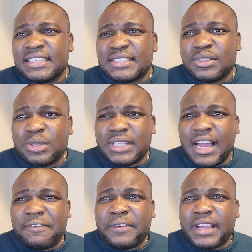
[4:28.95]
South
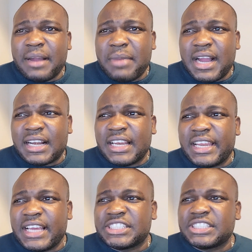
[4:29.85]
Africa,
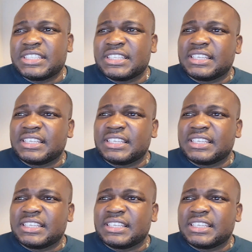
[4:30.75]
Bangladesh,